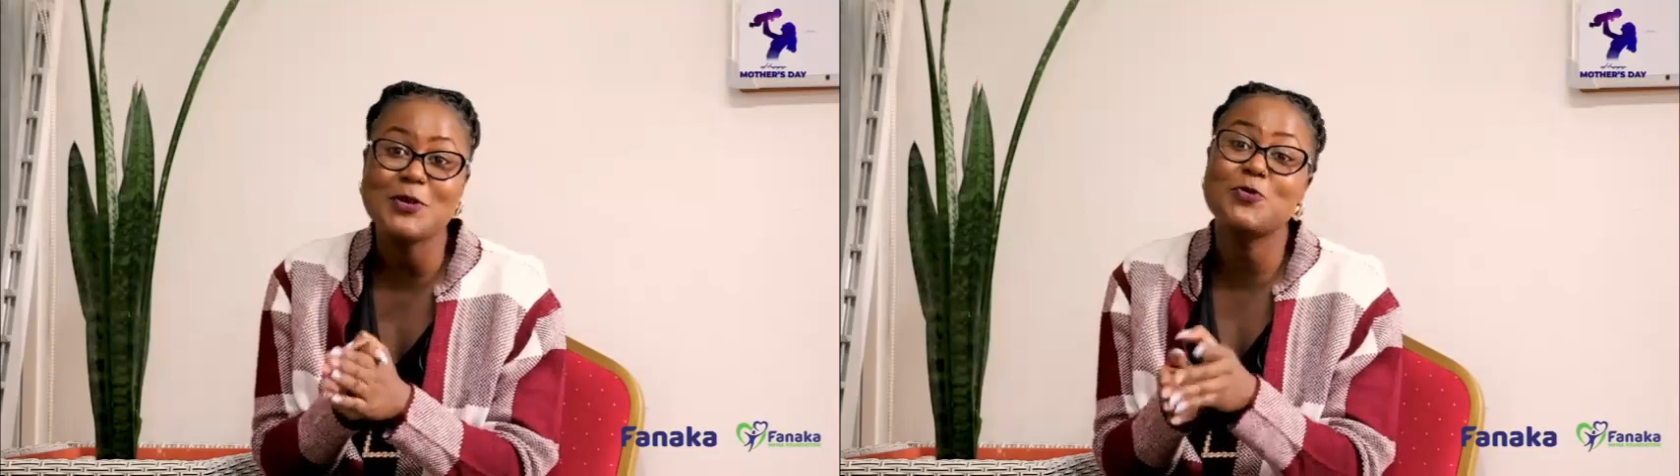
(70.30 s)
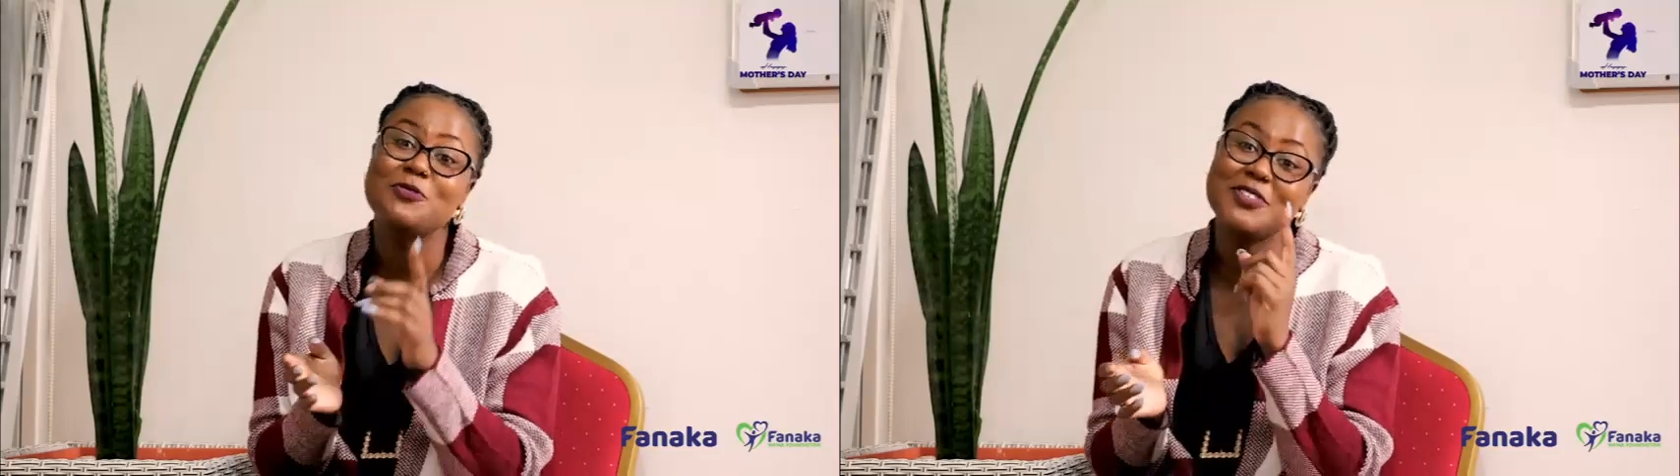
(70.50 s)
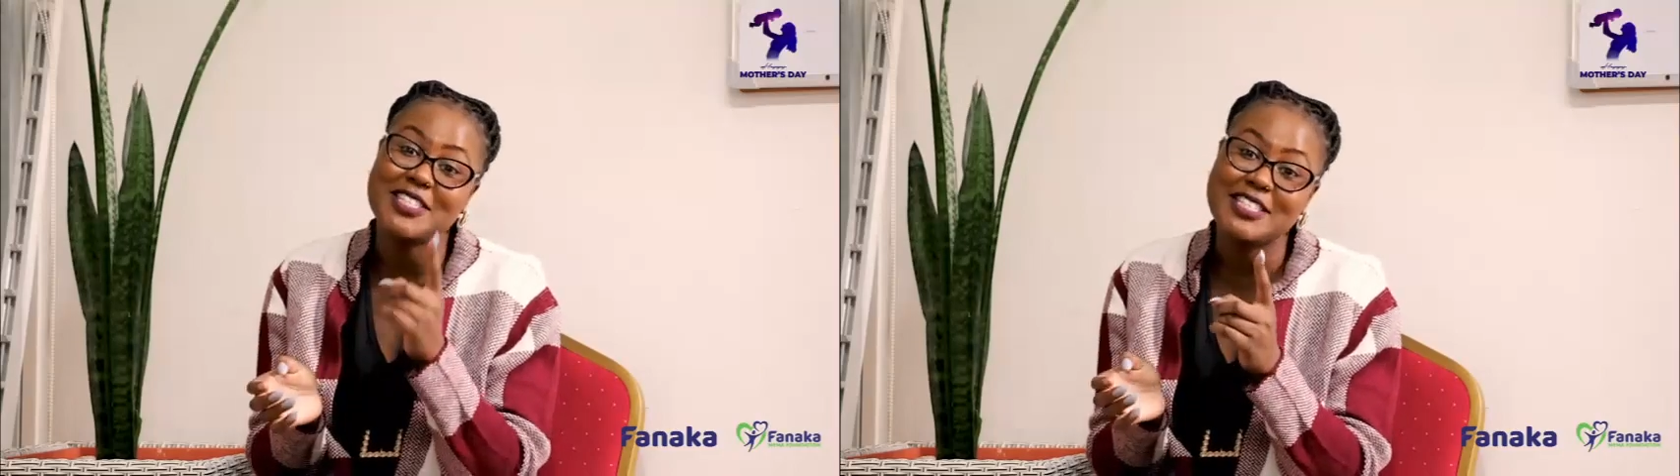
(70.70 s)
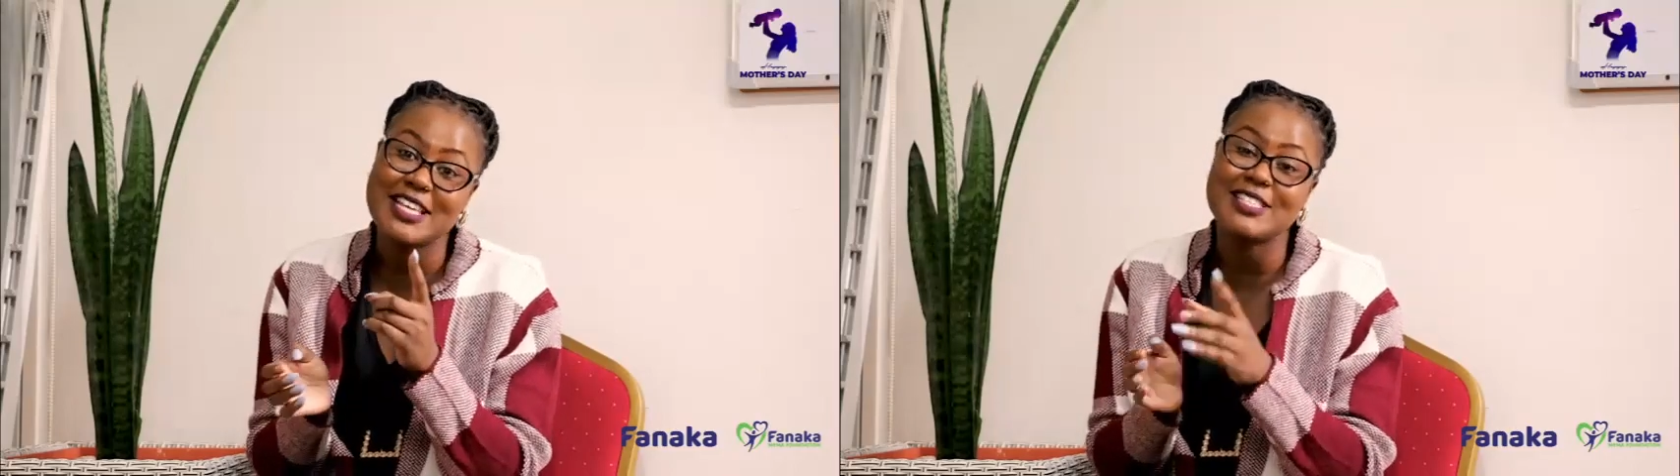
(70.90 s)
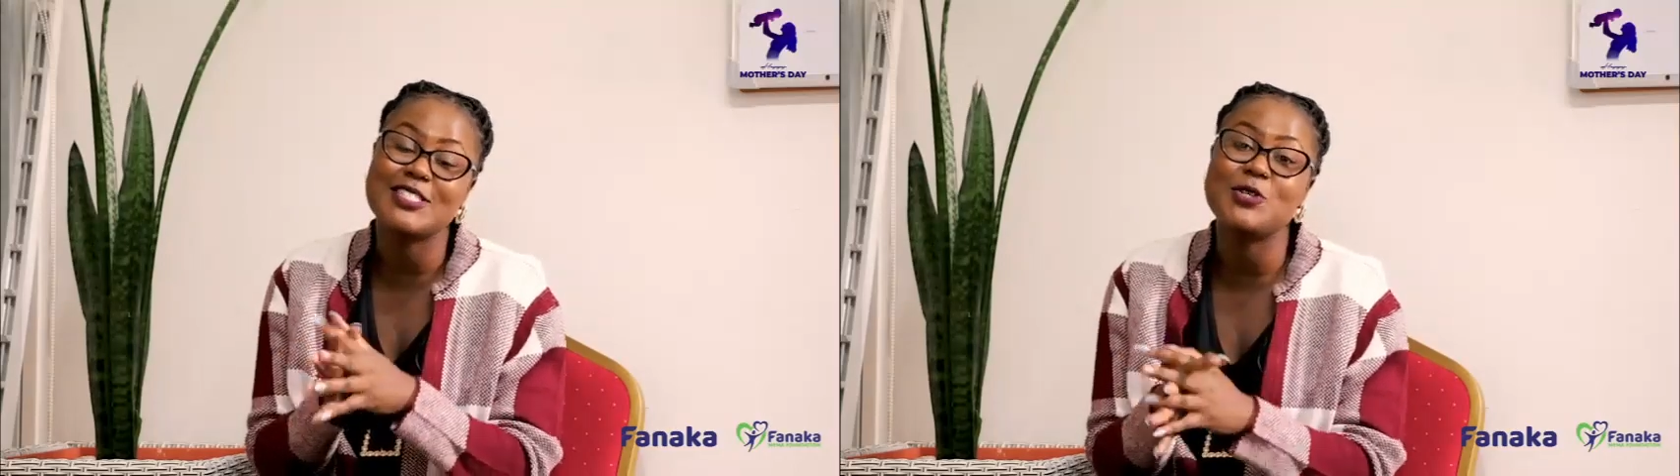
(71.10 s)
He could
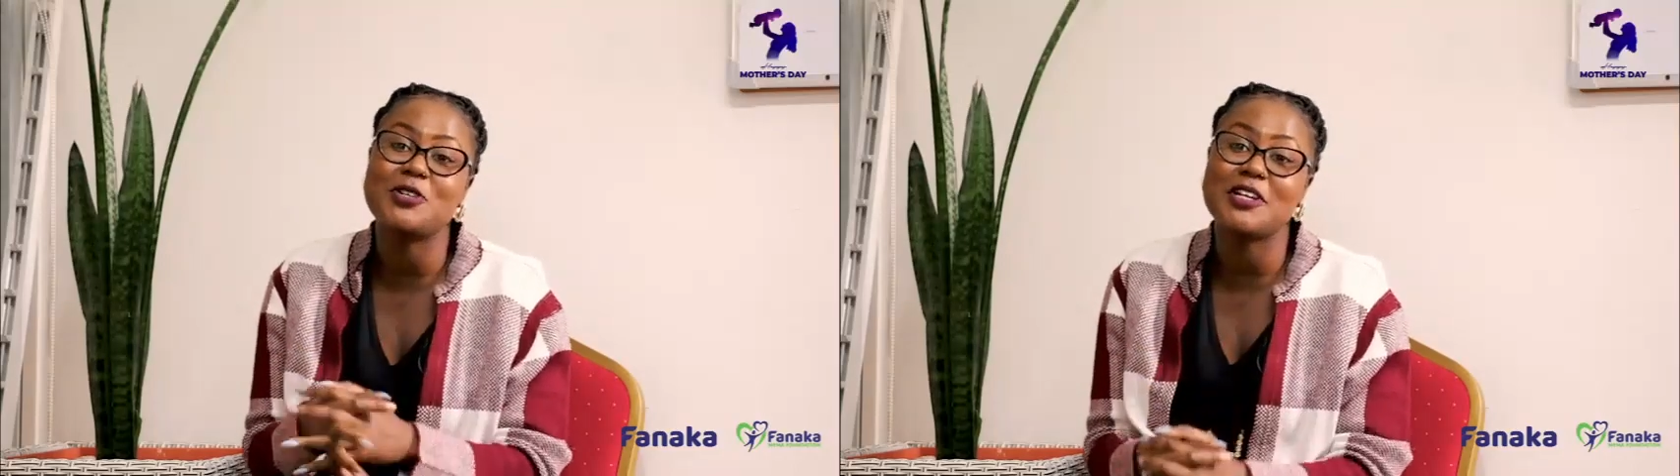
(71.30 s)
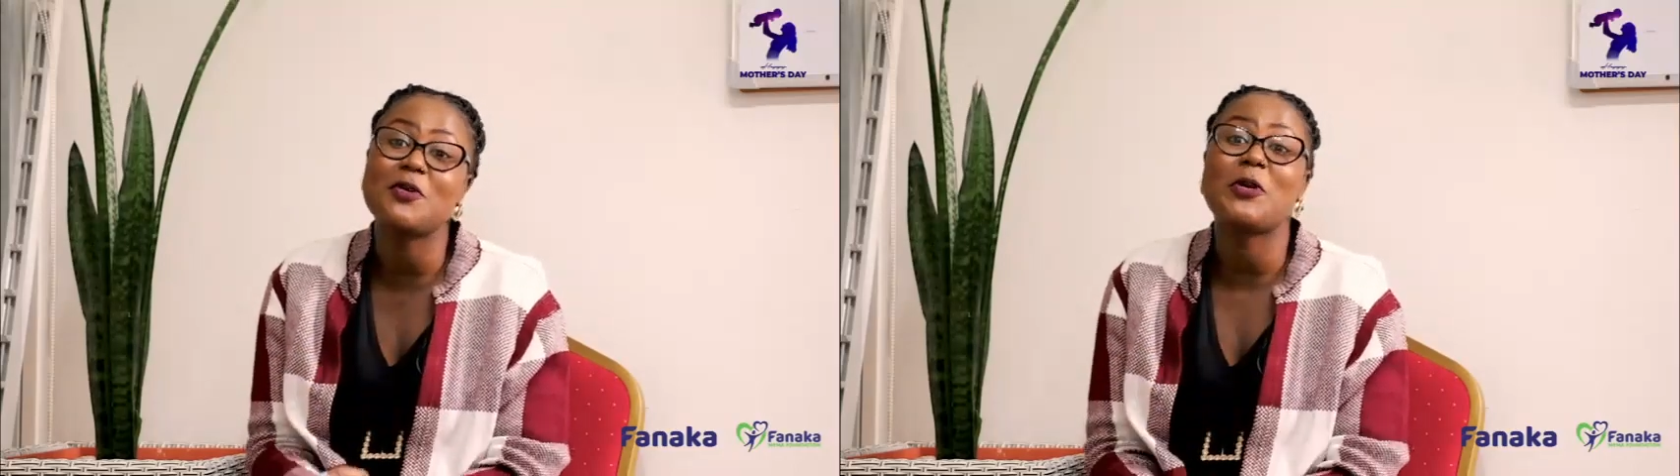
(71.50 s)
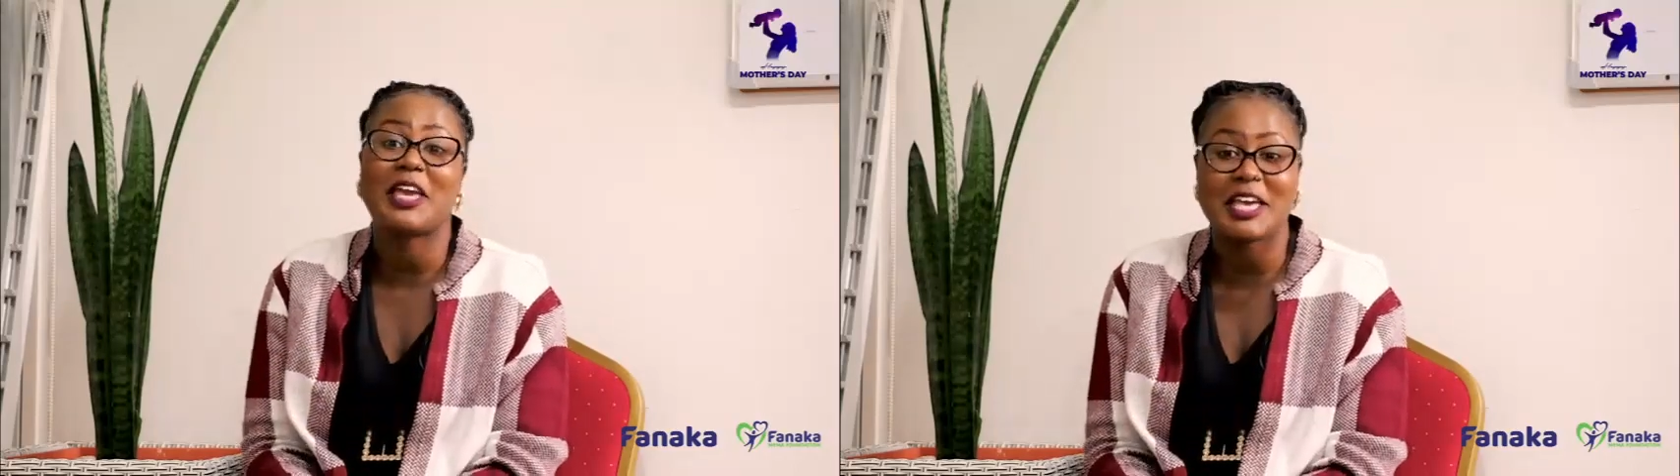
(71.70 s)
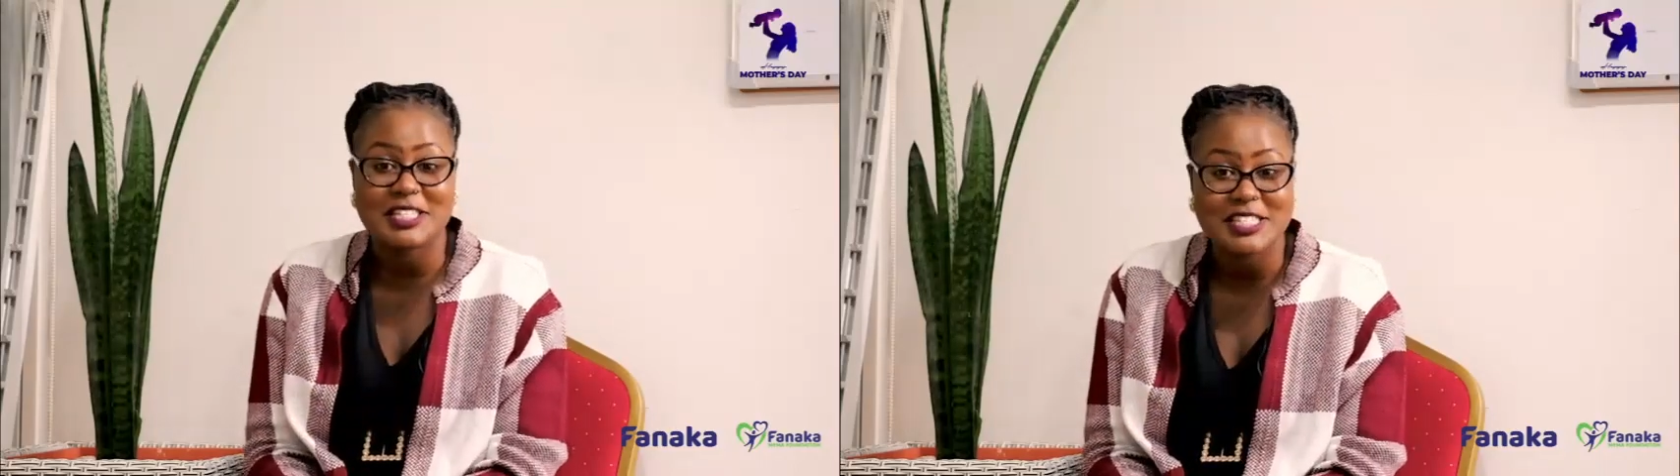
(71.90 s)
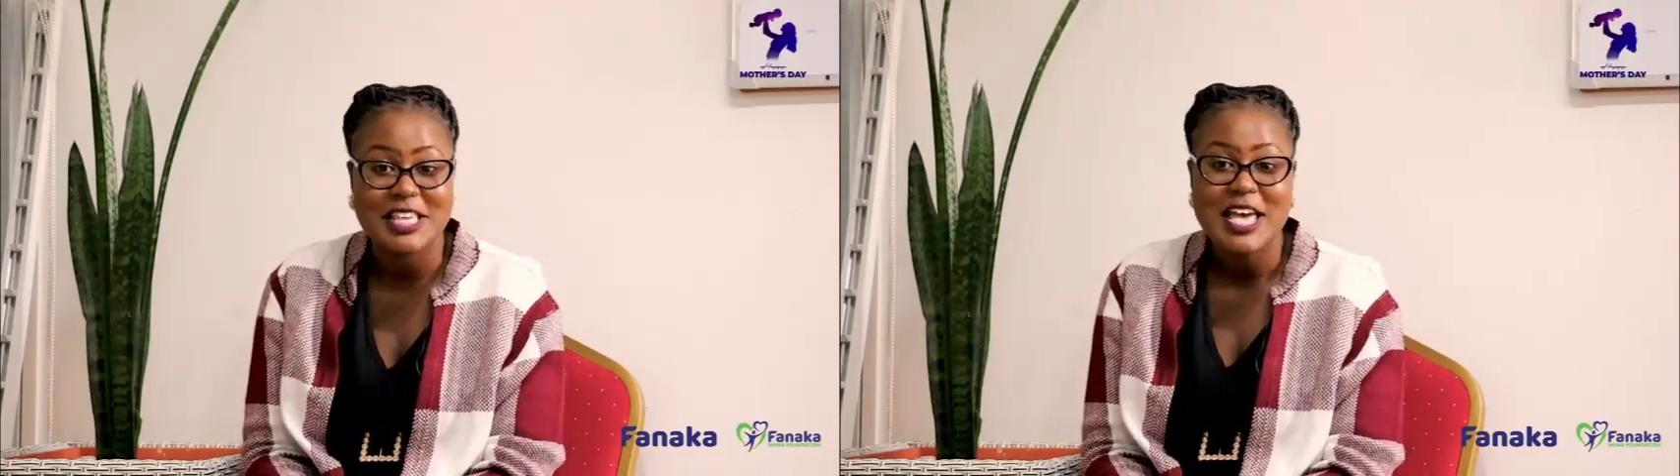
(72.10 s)
visit us during
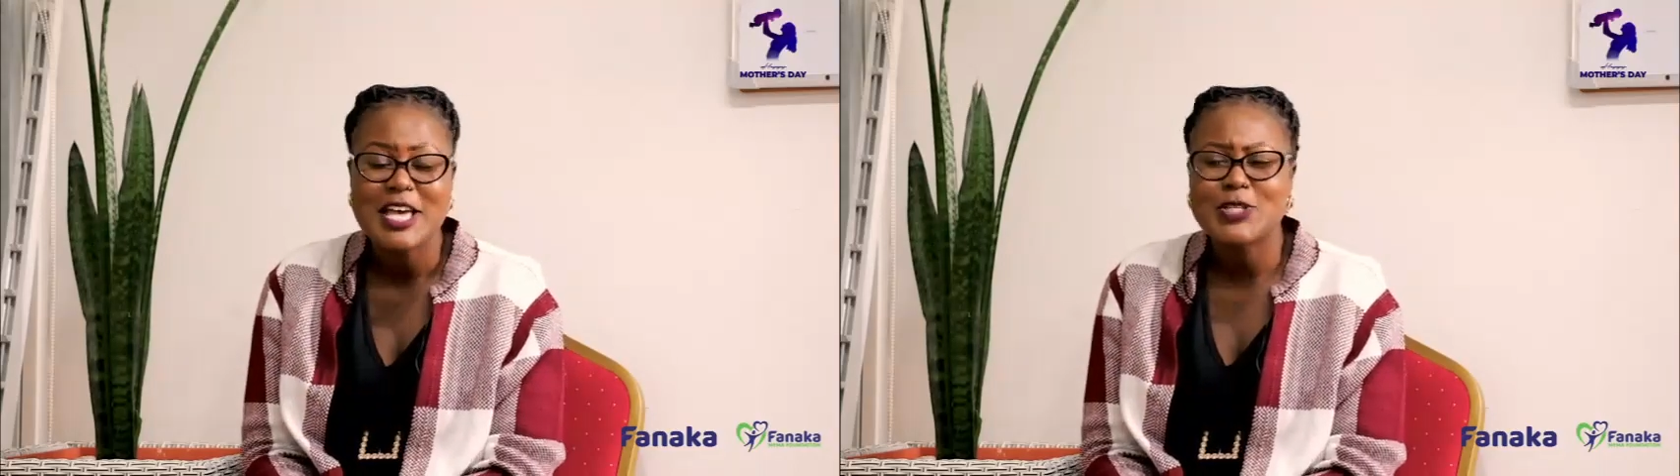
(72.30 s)
weekends.